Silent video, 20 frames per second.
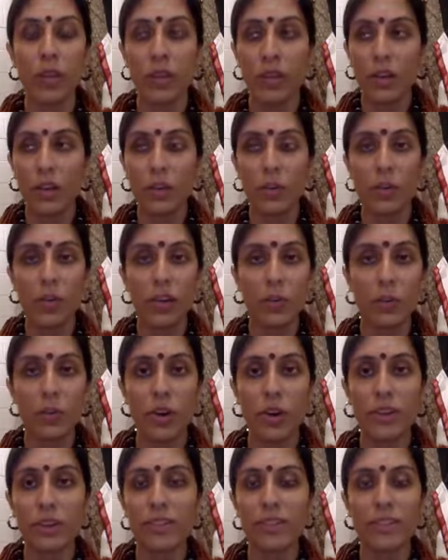great
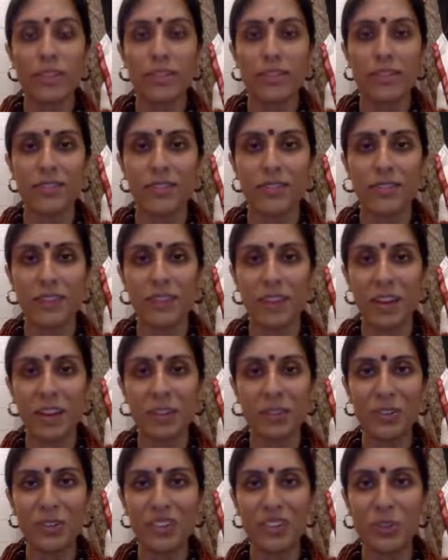parts of the
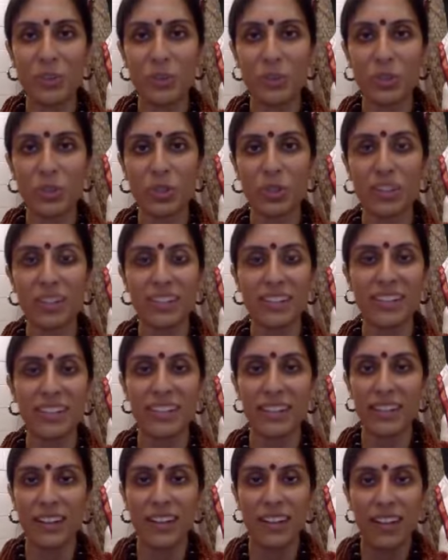outside world and
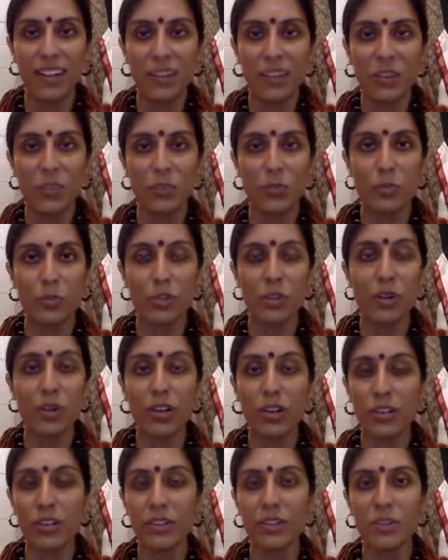you've gone into